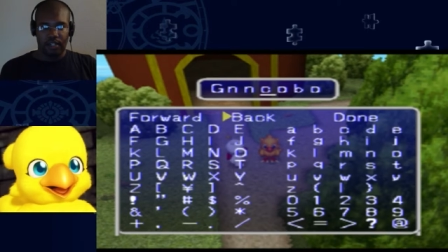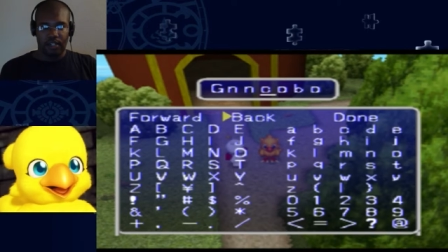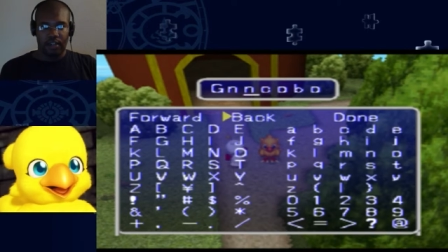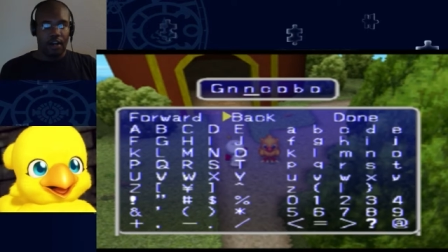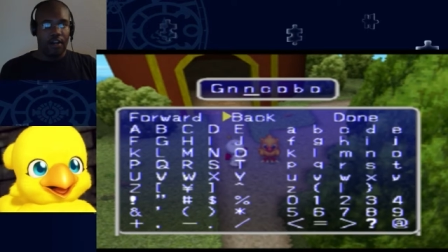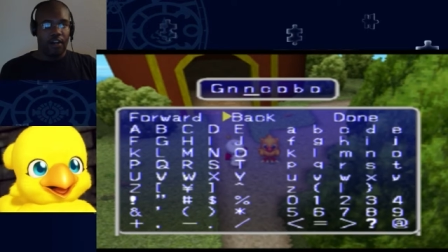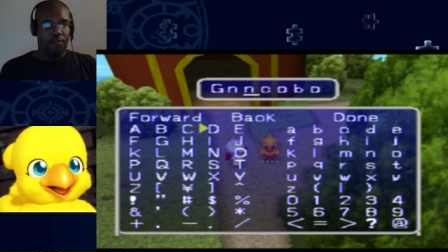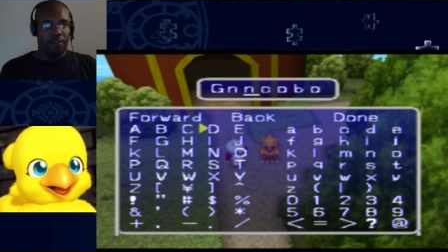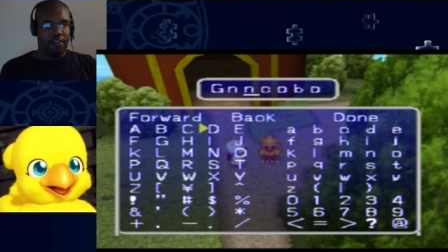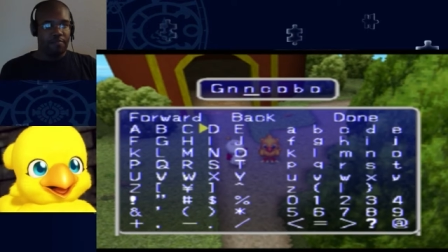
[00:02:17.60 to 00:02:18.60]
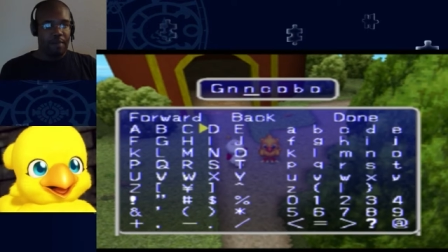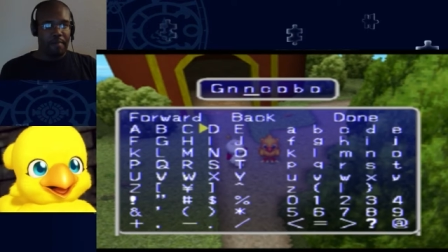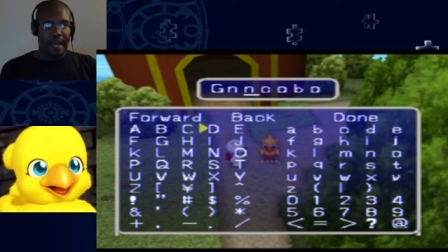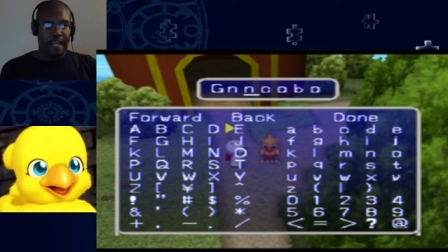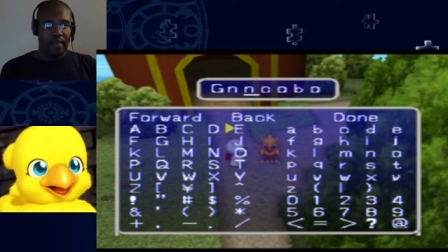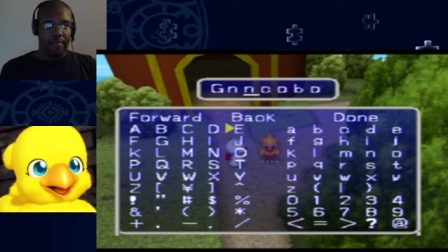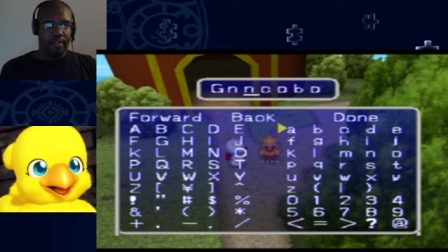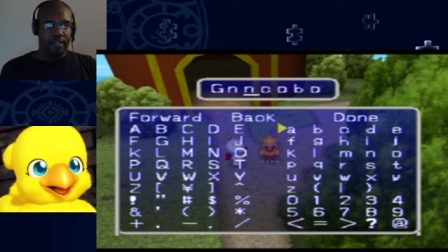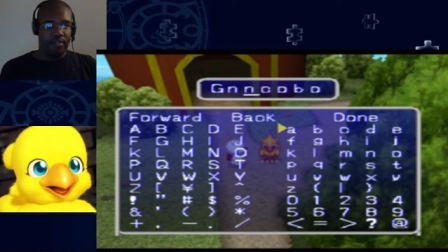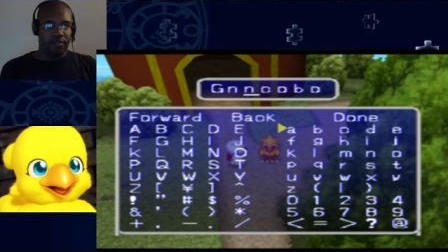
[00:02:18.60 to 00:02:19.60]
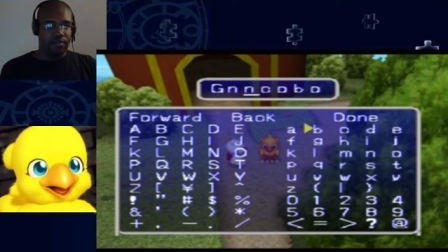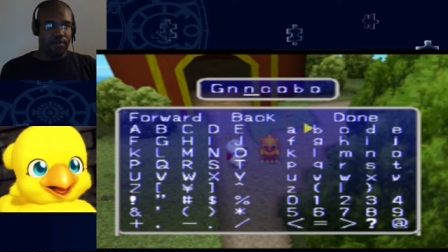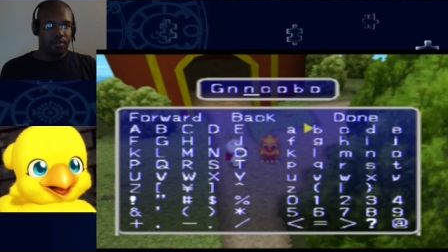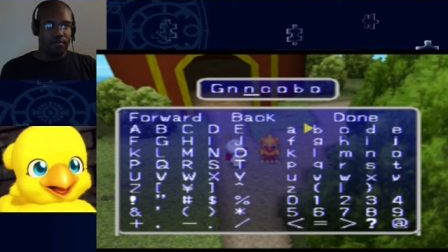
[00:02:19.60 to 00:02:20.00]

Alright, forgive my bad gaming skills.